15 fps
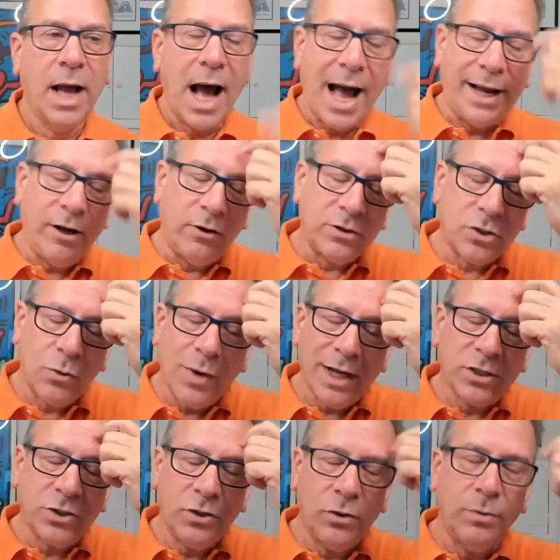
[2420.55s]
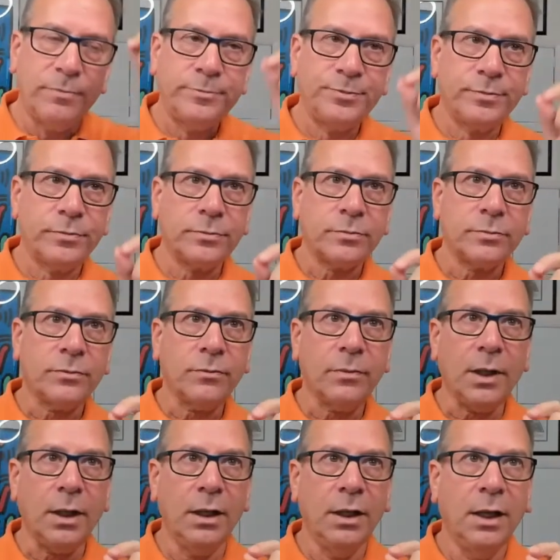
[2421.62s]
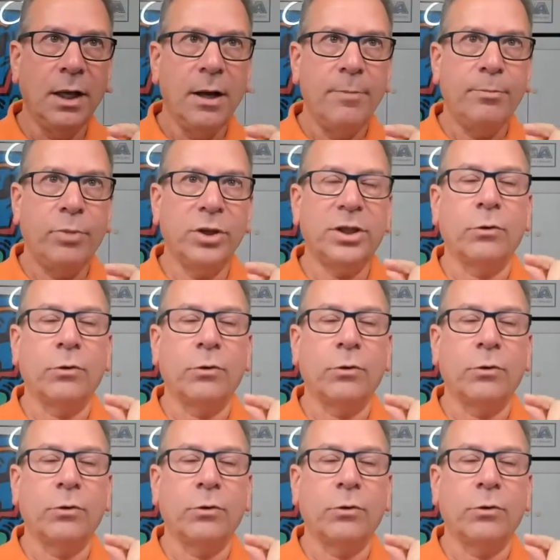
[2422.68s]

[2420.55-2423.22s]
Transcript: I also want to put